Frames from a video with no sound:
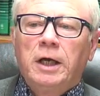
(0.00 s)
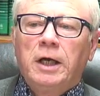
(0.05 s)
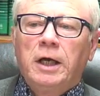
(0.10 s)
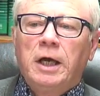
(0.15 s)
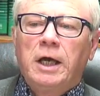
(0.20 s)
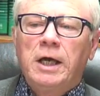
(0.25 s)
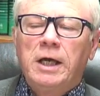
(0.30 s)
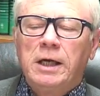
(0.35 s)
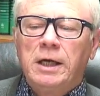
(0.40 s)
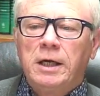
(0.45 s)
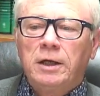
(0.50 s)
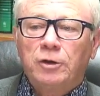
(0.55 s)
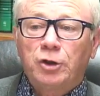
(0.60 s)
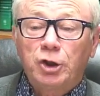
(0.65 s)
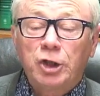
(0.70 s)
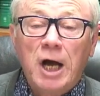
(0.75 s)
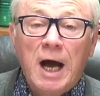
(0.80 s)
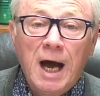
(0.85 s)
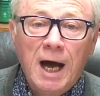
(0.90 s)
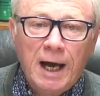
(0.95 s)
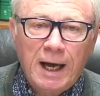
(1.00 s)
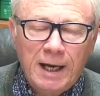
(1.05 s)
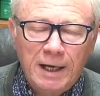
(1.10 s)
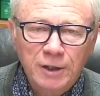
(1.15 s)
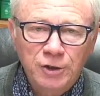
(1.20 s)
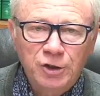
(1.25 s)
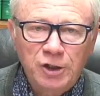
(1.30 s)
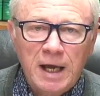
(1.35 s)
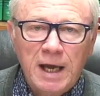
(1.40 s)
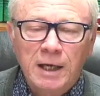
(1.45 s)
He
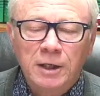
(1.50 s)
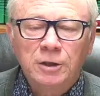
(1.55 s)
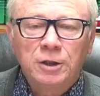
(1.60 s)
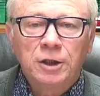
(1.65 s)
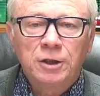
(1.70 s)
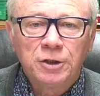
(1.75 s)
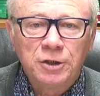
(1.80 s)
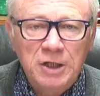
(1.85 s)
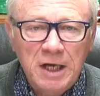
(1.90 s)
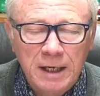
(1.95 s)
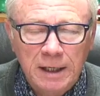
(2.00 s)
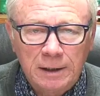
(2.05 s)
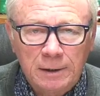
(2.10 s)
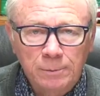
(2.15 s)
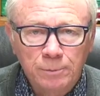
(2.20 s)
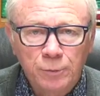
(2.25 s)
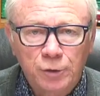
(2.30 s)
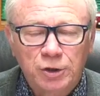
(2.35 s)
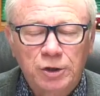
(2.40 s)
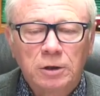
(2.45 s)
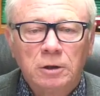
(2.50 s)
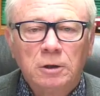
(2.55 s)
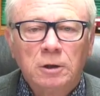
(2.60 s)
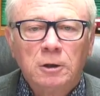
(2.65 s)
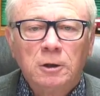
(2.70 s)
chides and condemns